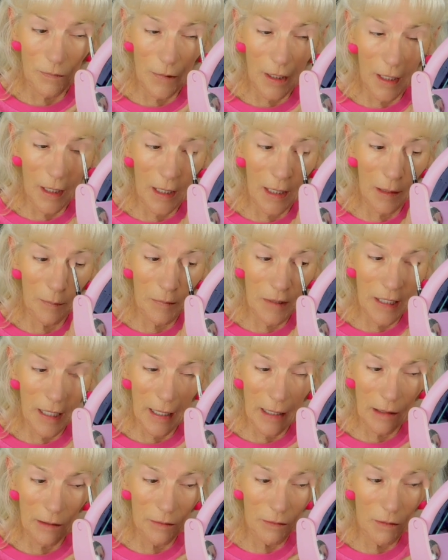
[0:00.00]
I come
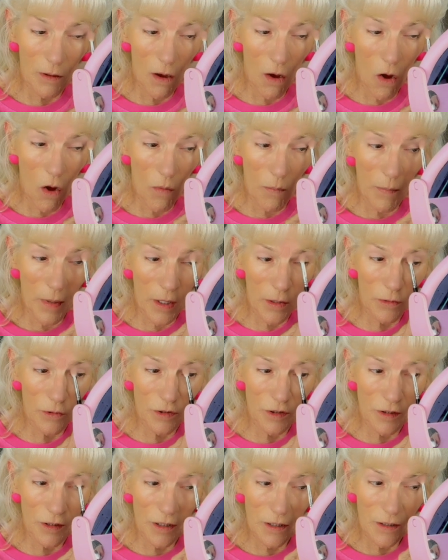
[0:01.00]
down
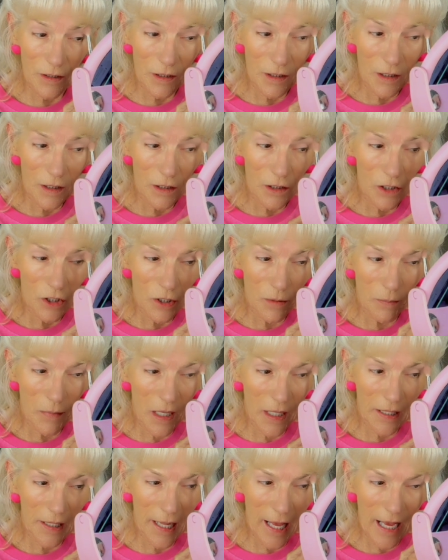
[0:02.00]
almost to
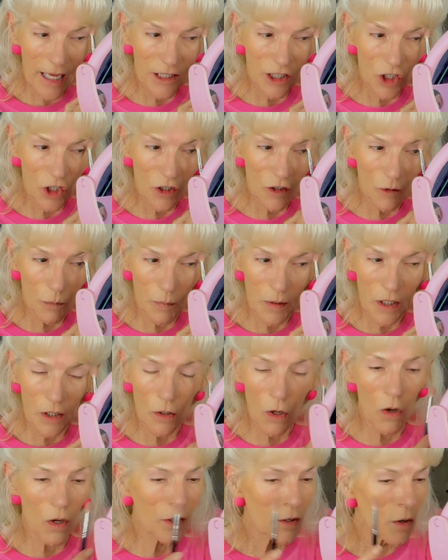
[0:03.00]
my lashes, but not